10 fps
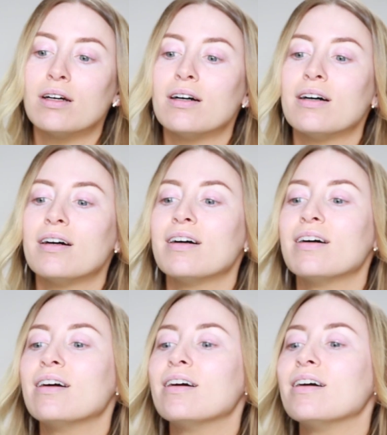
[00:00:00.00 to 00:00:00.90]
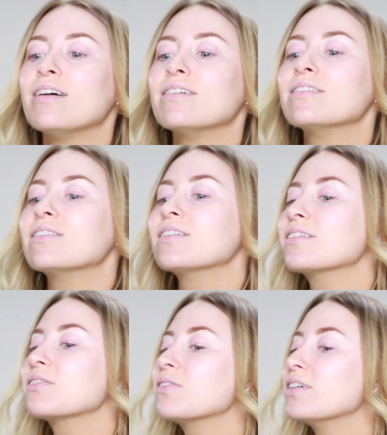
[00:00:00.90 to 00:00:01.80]
Oh,
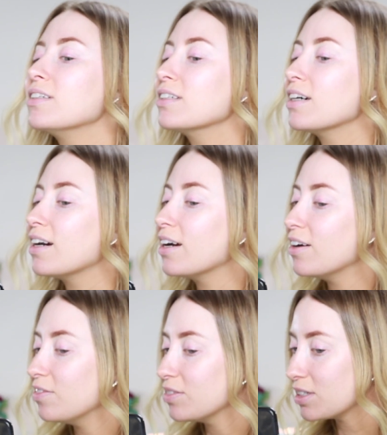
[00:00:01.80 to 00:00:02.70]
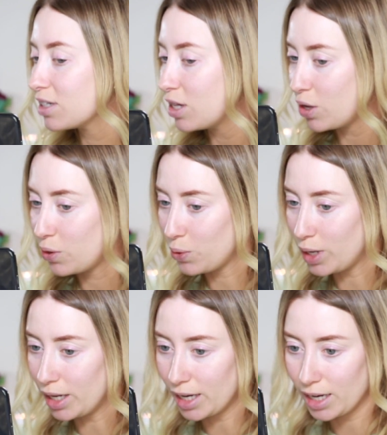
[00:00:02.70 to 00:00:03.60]
just one time,
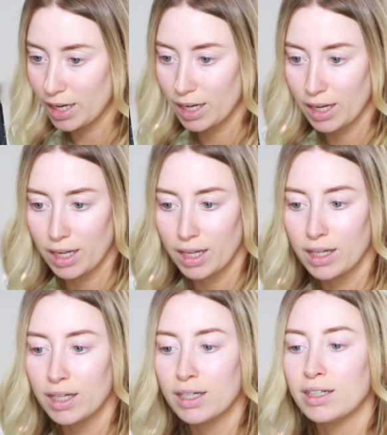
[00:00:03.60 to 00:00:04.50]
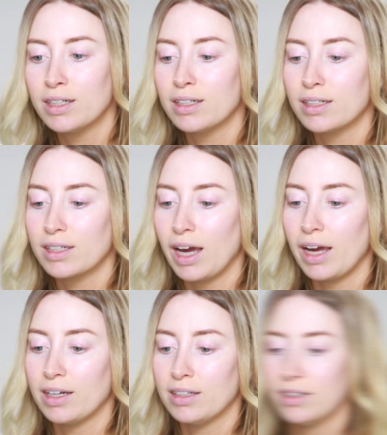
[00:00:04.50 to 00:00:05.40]
slowly.
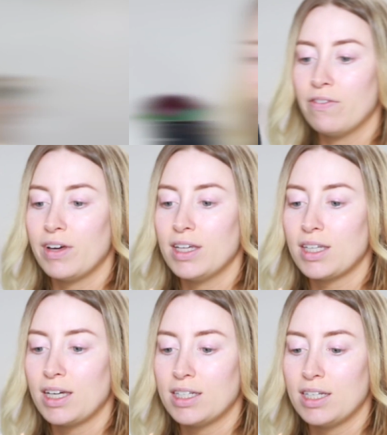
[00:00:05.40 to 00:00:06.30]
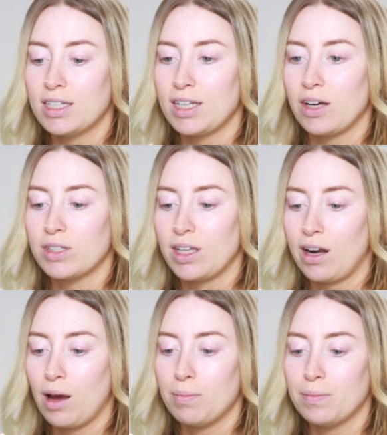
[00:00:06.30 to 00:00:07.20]
Okay, Face ID is now set
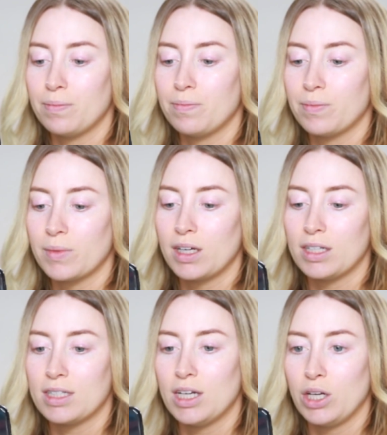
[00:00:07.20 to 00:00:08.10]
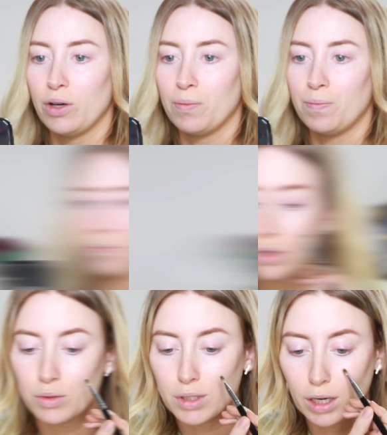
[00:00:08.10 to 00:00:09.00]
up. Continue.
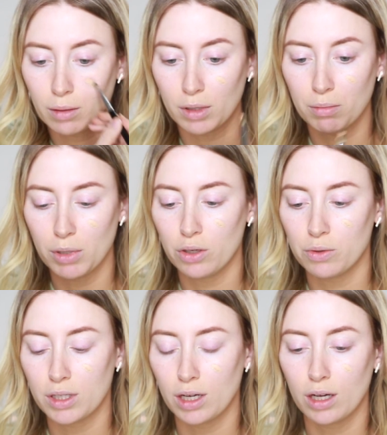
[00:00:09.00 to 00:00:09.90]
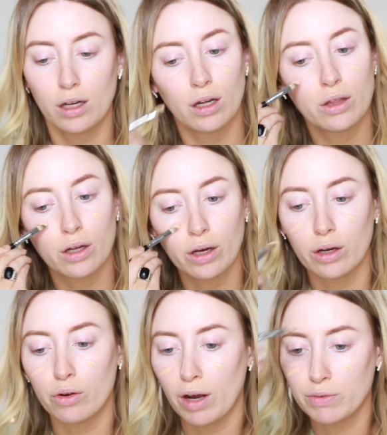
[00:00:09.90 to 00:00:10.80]
So today I'm gonna to be using
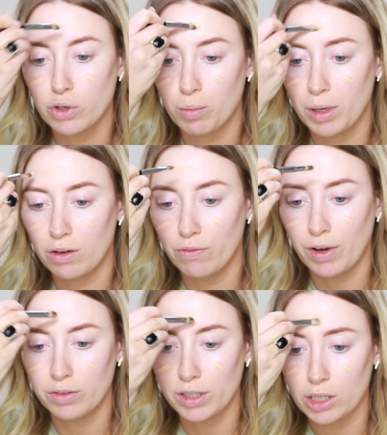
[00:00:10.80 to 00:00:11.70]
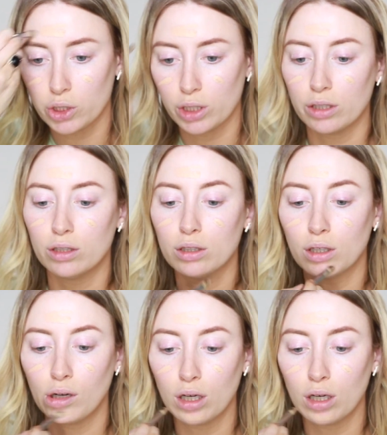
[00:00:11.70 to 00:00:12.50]
the Graftobian Foundation.